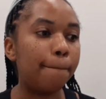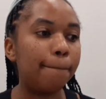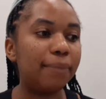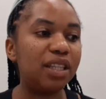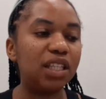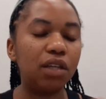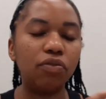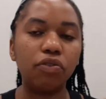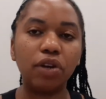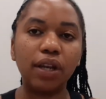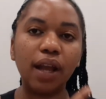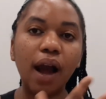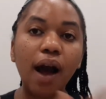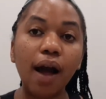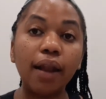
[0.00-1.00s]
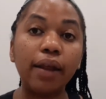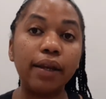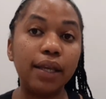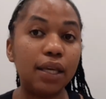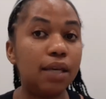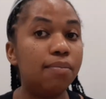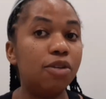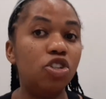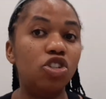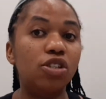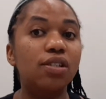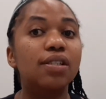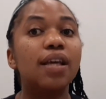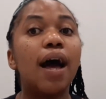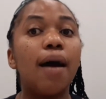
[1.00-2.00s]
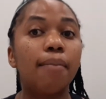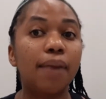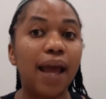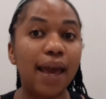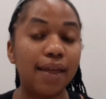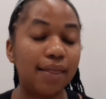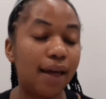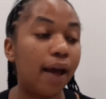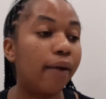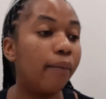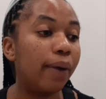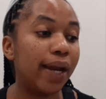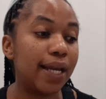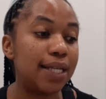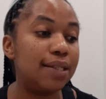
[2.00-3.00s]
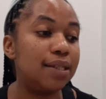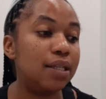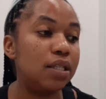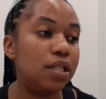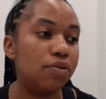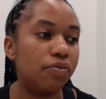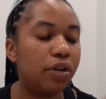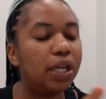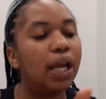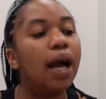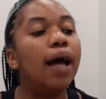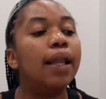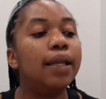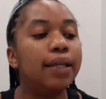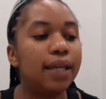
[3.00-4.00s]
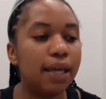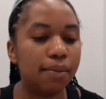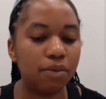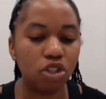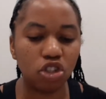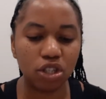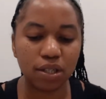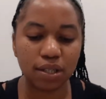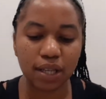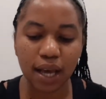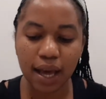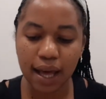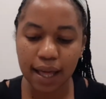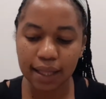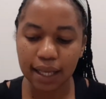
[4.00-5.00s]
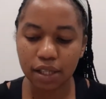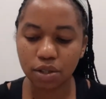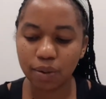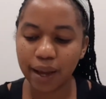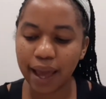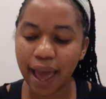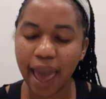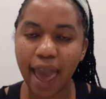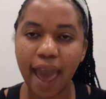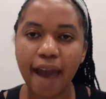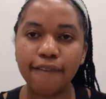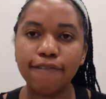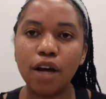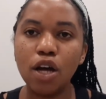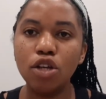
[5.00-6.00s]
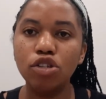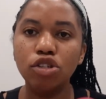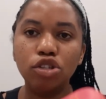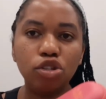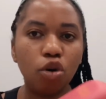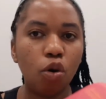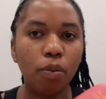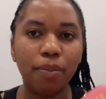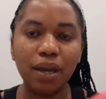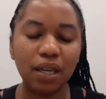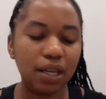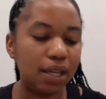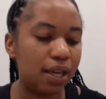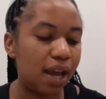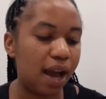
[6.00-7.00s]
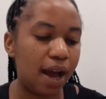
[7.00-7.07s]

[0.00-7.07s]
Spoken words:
different colored images, I'm like that. When I see different colored images, that's why I have so many